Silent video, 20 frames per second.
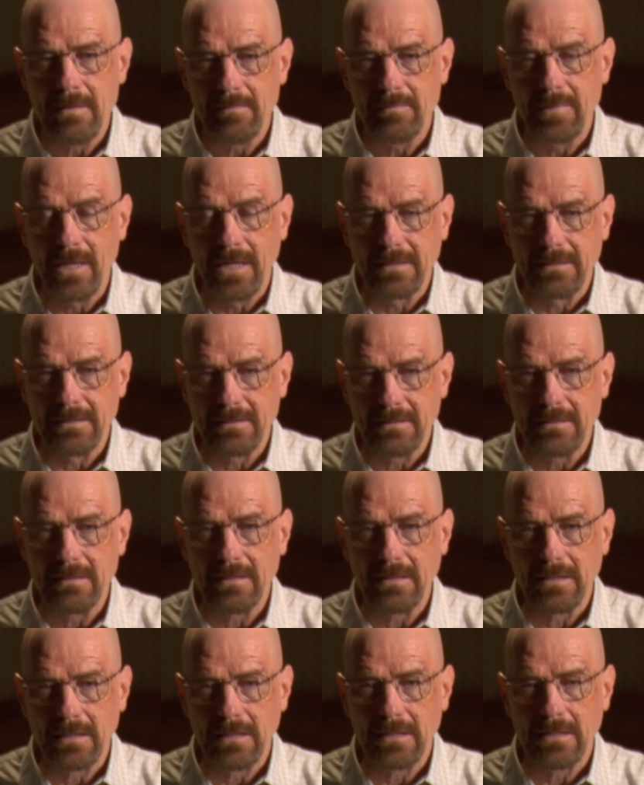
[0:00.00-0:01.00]
But
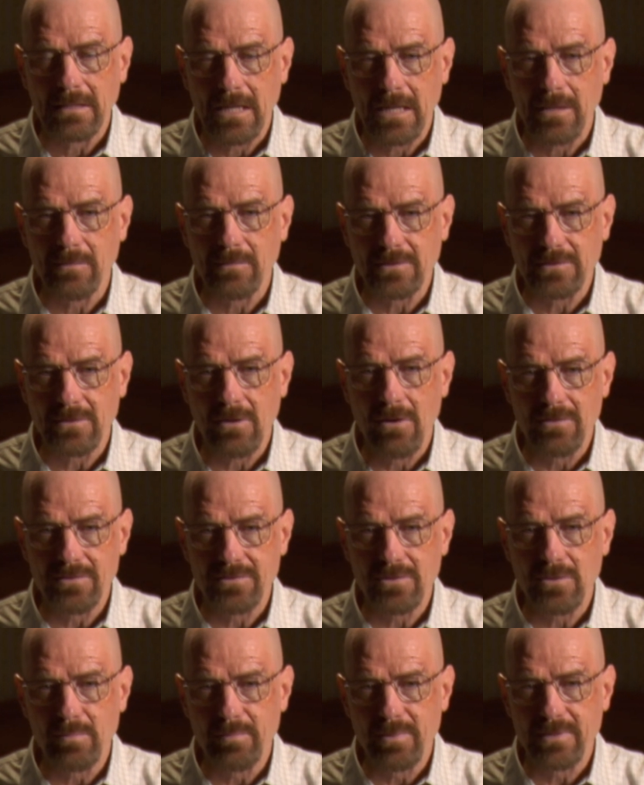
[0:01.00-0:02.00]
I was
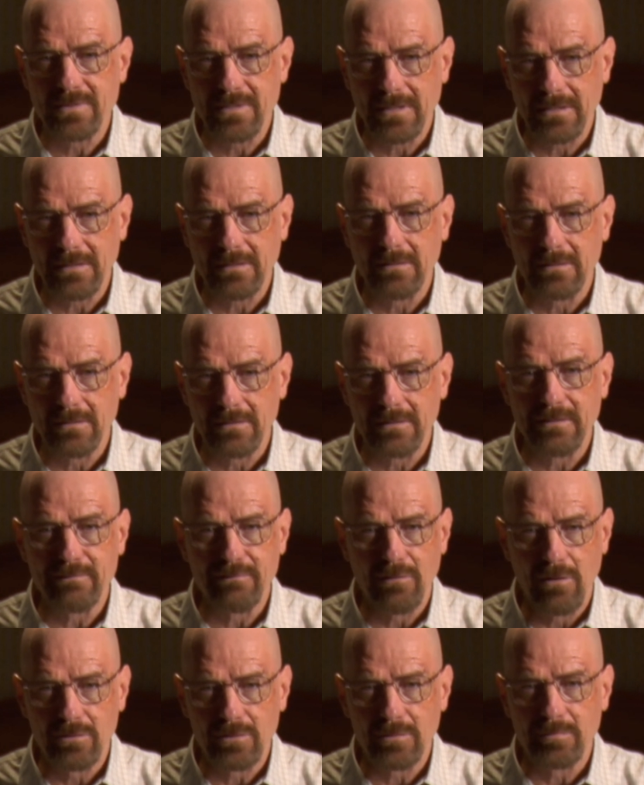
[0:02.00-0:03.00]
also particularly
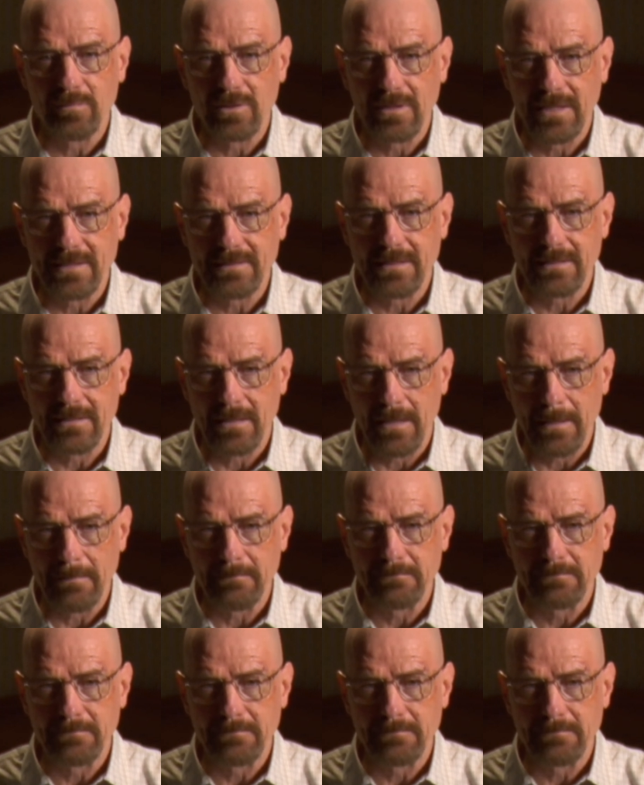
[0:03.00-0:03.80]
vulnerable at the time.